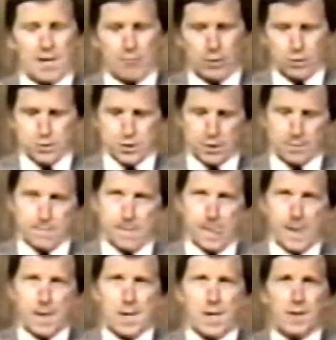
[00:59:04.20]
evolution.
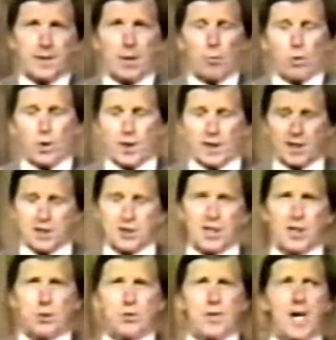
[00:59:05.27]
Now we're going to
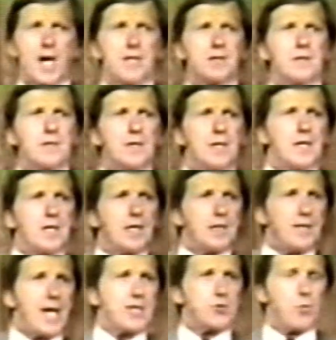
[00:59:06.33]
continue that
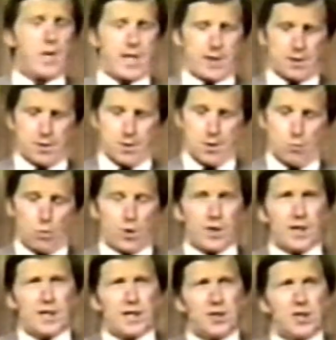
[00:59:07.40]
next week. We're
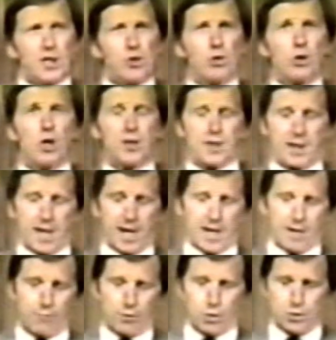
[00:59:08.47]
going to continue looking at
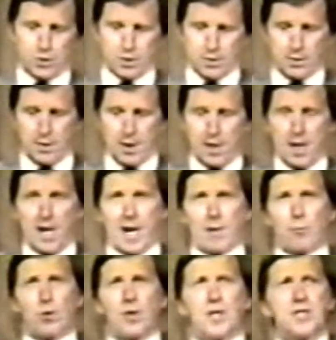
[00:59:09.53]
evolution, and
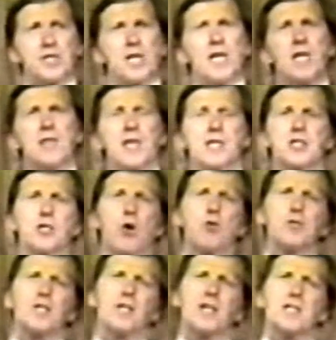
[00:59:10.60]
we're going to see that
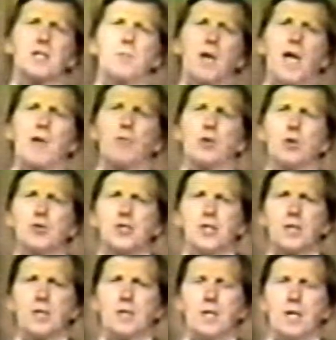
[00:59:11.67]
socialism,
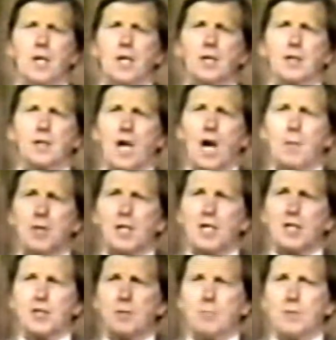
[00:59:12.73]
evolution,
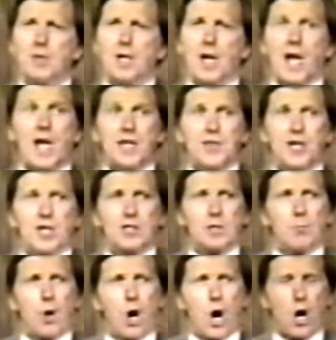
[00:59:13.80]
communism,
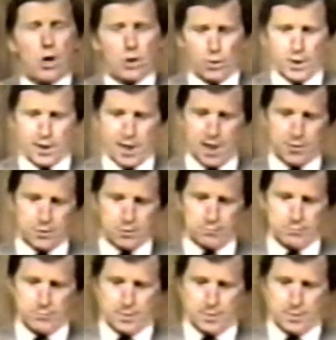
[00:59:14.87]
atheism all go together.